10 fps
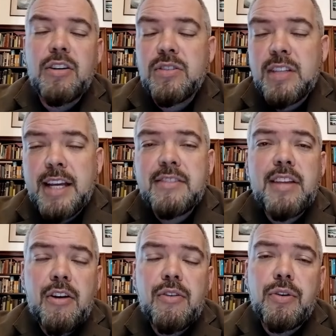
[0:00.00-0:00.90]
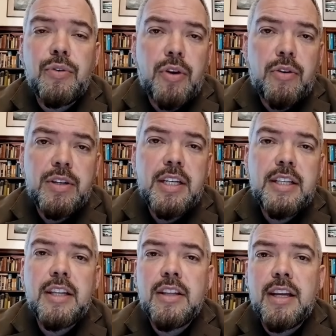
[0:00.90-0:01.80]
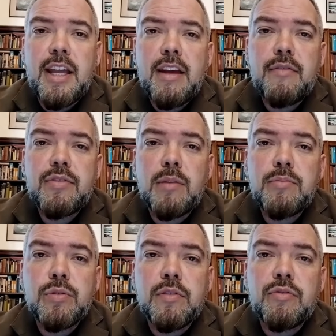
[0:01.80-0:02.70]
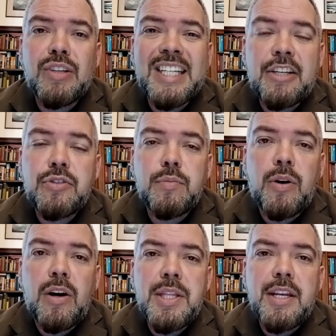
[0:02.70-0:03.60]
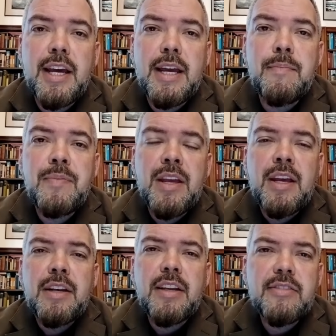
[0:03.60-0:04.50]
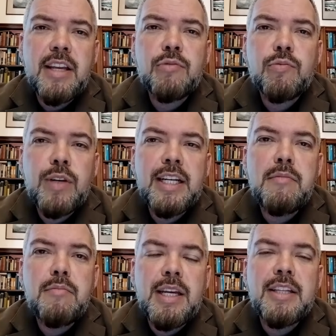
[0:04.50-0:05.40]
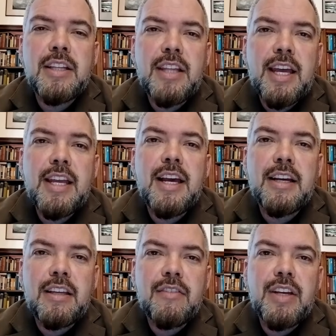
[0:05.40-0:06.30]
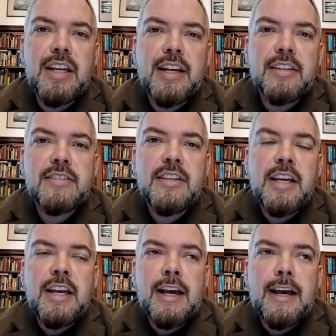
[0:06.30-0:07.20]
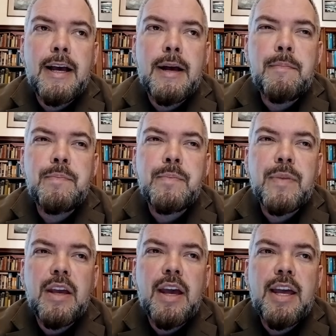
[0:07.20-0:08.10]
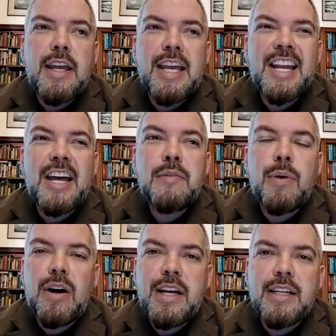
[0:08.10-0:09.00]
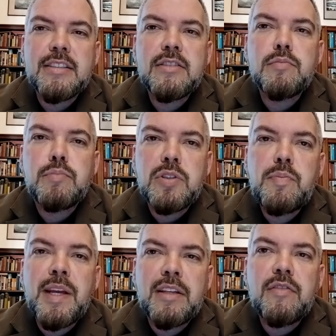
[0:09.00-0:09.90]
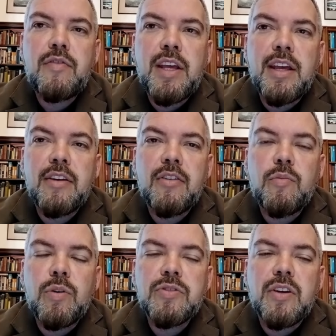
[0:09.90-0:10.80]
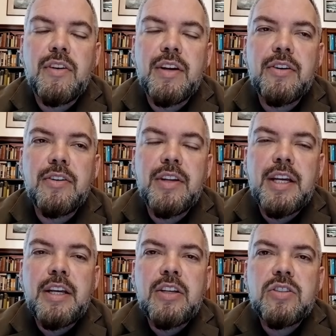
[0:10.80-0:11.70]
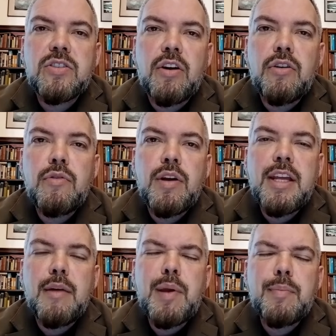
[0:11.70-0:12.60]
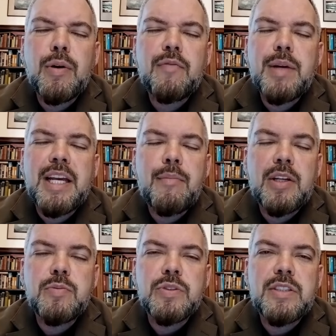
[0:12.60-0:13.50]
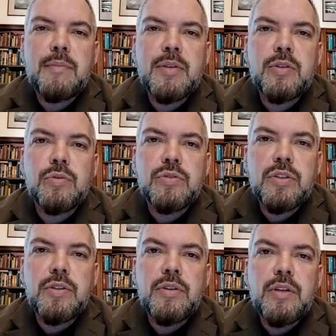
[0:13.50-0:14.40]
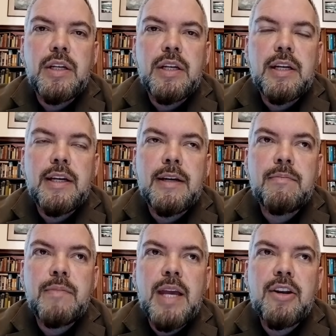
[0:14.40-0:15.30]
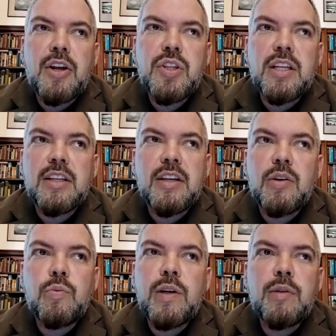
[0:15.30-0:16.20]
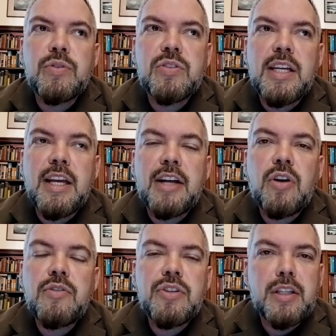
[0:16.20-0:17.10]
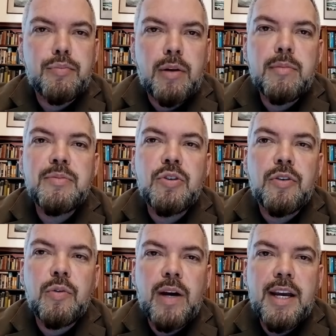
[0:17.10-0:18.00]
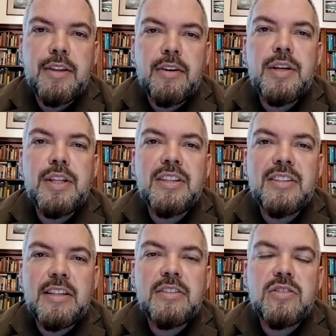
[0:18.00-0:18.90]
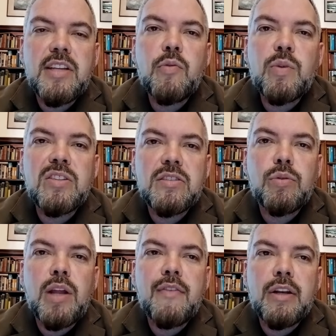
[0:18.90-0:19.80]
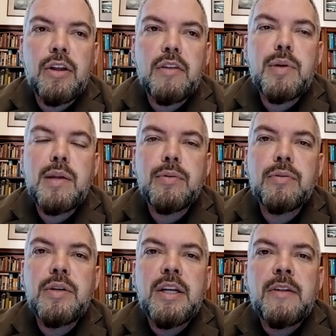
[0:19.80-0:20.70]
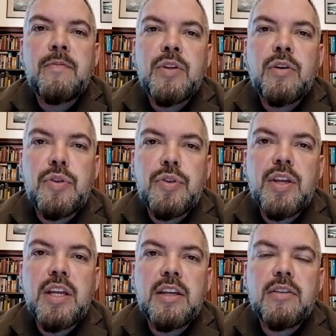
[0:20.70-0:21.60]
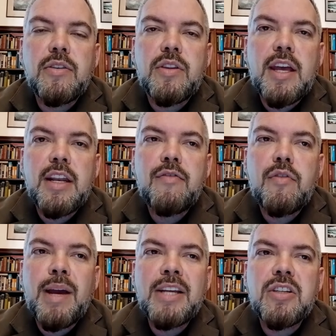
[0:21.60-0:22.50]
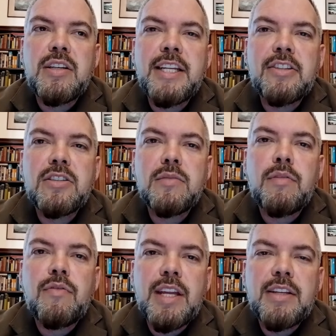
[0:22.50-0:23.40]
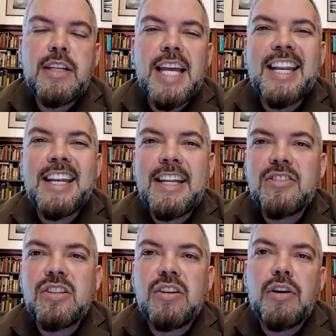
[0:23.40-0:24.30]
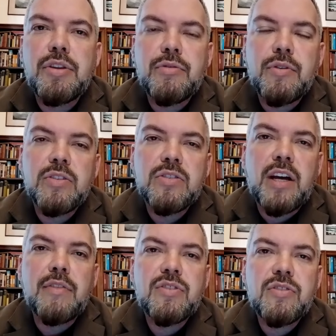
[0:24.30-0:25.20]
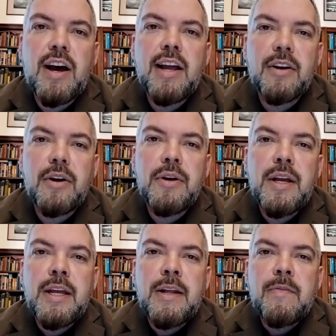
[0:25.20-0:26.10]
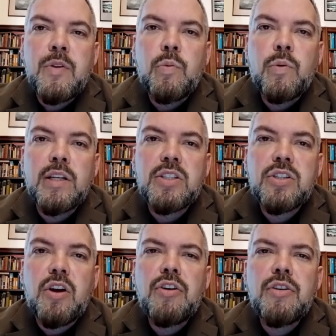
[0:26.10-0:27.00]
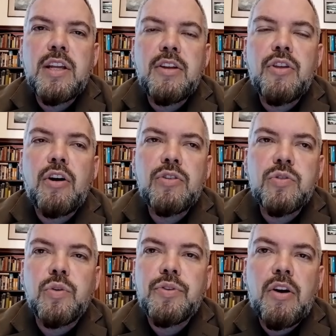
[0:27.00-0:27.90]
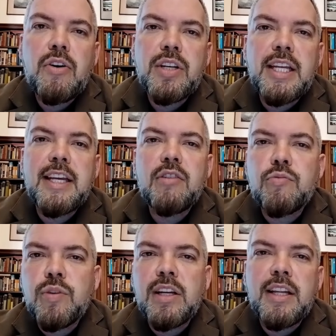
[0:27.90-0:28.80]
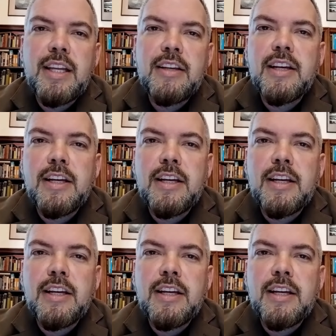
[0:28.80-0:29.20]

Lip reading: says they're an authority, that they have some sort of credential behind their name, does that really mean that they are giving us an unbiased perspective here on what's going on? So, people have become much more skeptical too. And I think we will see. I don't think the problem's gone away, though, in the sense that we still have a lot of people who think that information needs to be vetted and it needs to go through this kind of silo, which only those in authority can really